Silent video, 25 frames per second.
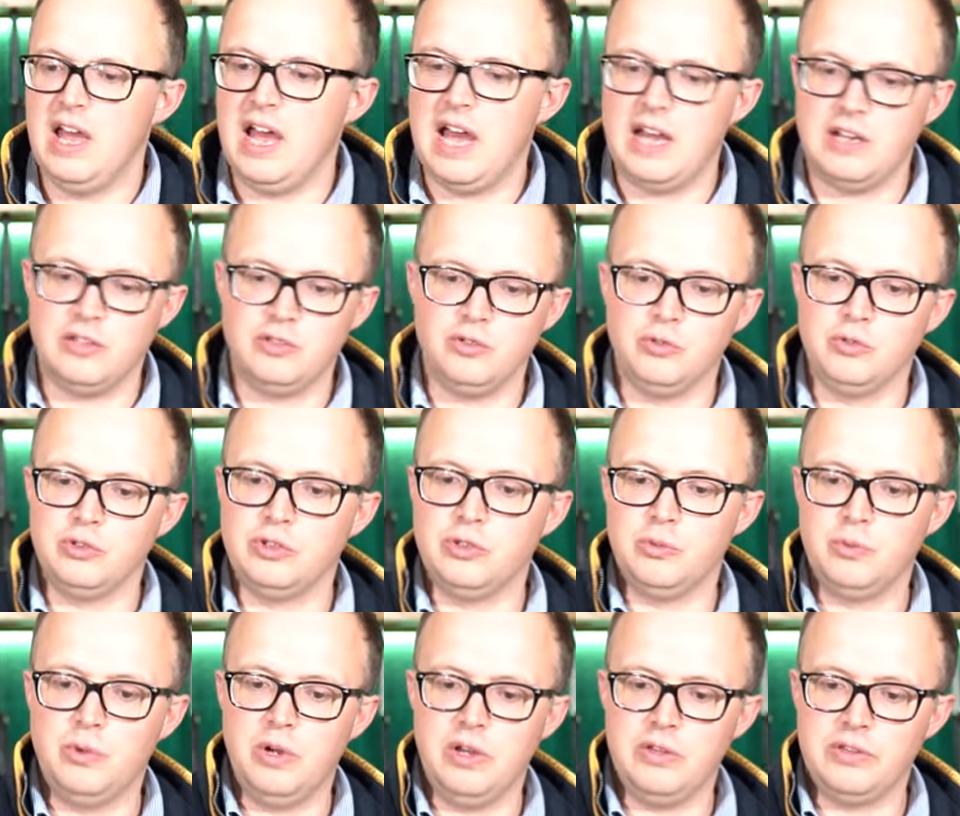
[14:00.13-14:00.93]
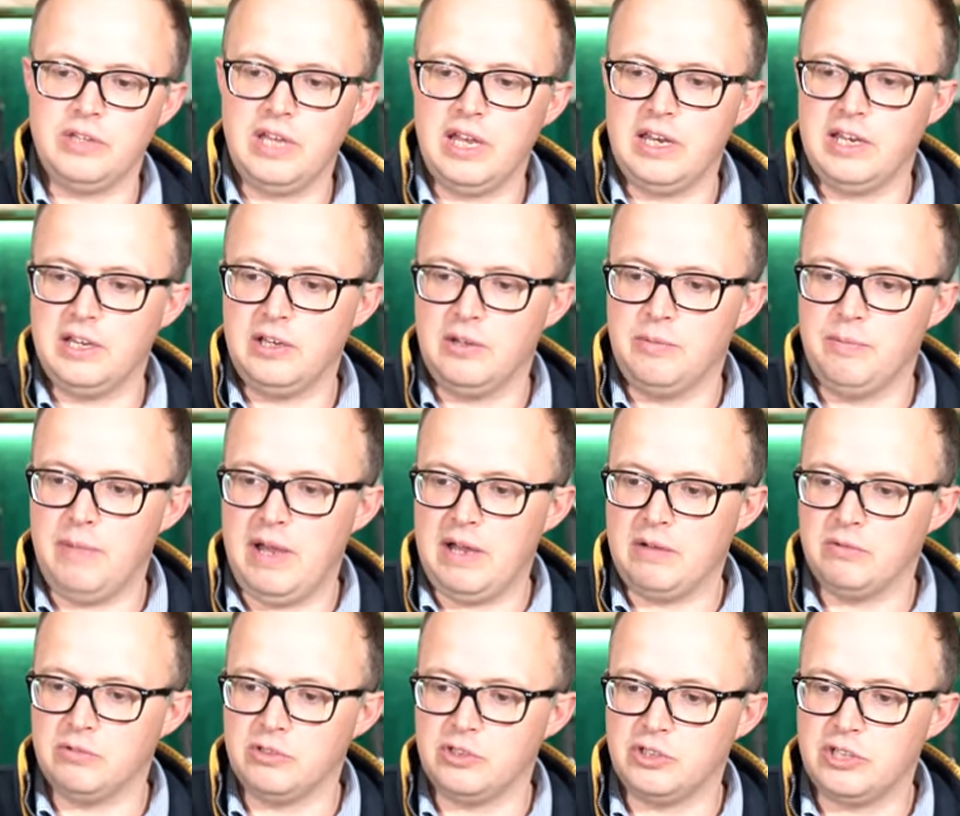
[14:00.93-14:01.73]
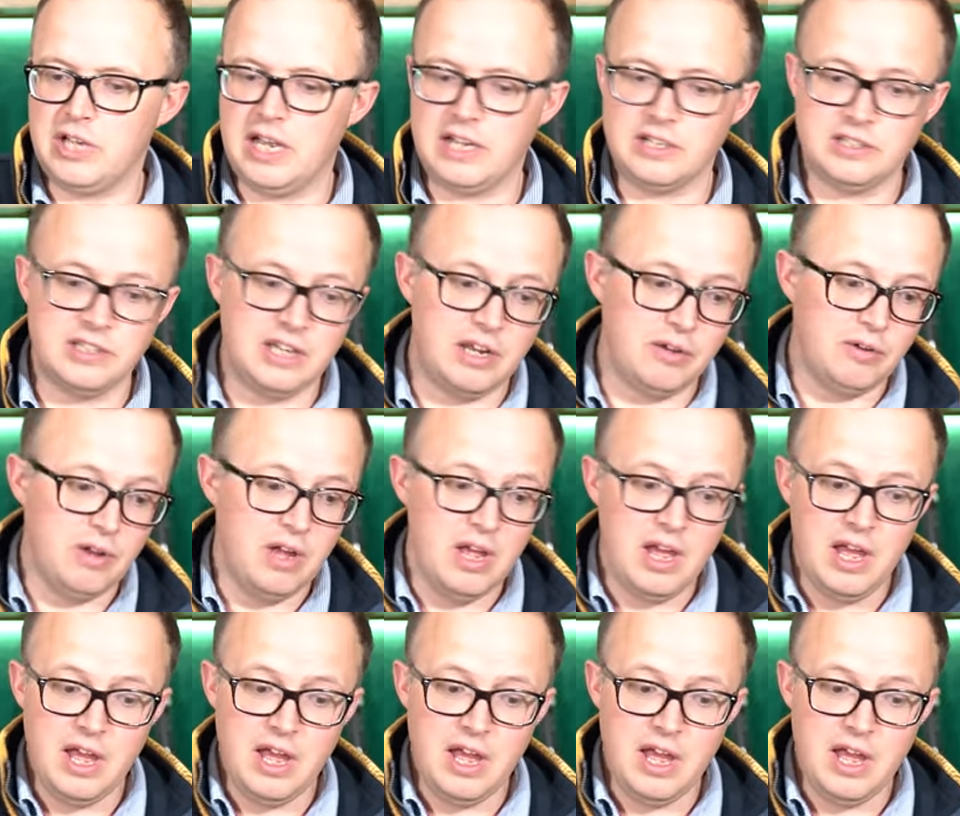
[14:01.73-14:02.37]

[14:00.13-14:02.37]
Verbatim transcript: And it's also worth getting your mounts checked. Now,